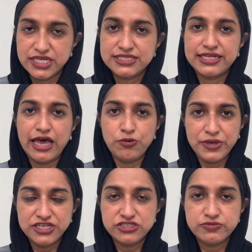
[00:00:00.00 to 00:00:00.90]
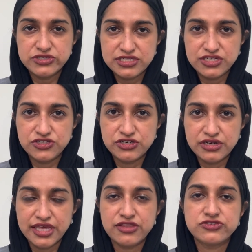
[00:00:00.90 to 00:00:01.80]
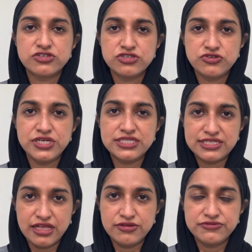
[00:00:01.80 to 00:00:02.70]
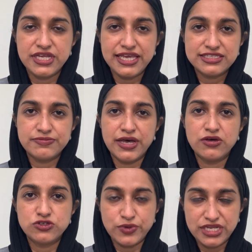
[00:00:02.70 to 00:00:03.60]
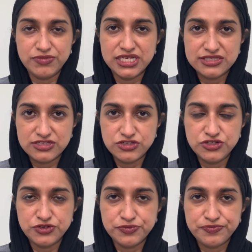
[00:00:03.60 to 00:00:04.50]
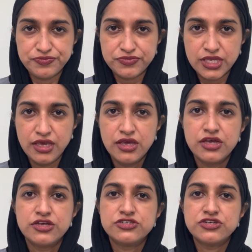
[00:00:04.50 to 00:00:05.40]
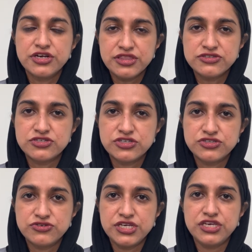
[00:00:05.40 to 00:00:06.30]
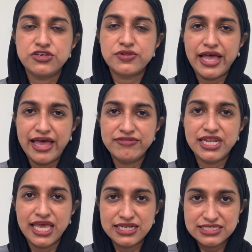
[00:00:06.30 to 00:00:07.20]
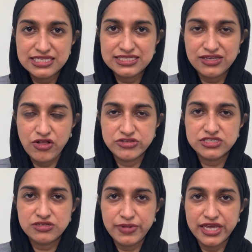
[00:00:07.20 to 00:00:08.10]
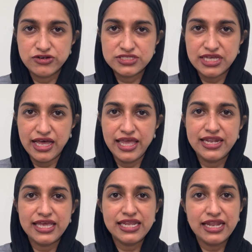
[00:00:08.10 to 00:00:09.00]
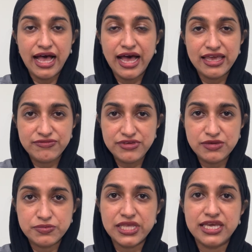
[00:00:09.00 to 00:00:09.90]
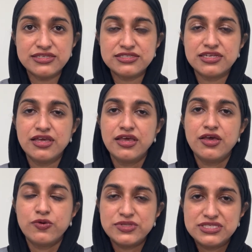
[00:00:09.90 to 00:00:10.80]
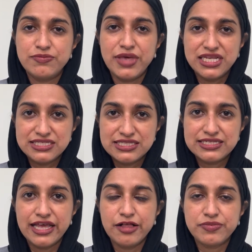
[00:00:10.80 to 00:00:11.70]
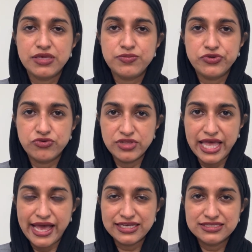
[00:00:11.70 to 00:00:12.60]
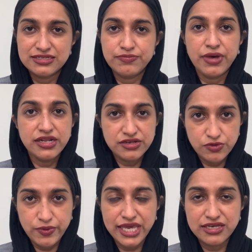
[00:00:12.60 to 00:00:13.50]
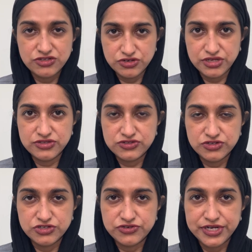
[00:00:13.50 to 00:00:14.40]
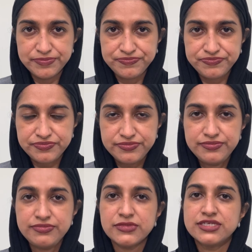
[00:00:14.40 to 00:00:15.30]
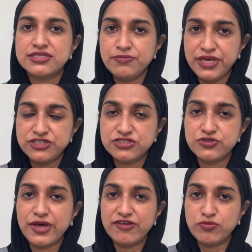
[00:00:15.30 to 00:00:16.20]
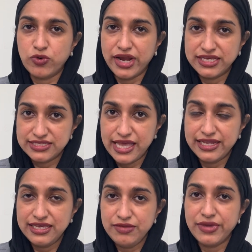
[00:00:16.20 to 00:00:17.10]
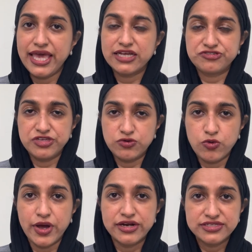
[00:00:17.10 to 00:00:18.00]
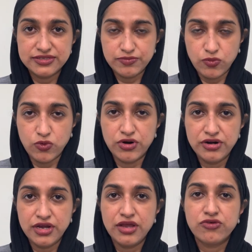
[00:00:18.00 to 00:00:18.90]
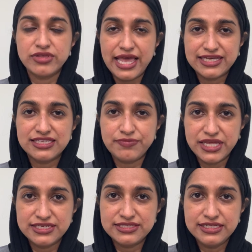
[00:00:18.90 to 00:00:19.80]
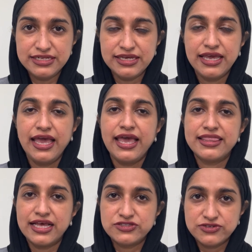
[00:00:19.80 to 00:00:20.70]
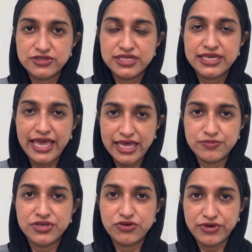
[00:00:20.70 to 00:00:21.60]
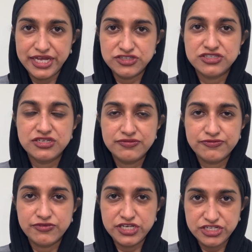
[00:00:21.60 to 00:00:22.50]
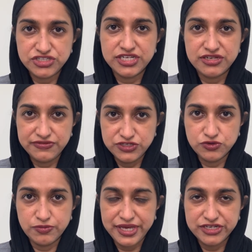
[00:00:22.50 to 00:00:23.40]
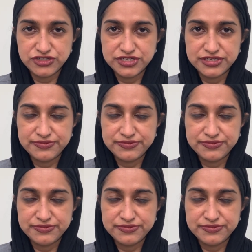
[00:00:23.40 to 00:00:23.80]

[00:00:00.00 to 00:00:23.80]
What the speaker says: It's an outpatient procedure, and the surgery itself takes about 20 minutes to do. During the surgery, you'll have an anesthesiologist by your side and an IV placed with some medicines to help keep you relaxed but awake during the surgery. Some patients who have more anxiety may actually require some more relaxing medicine, and that certainly can be arranged for each individual patient.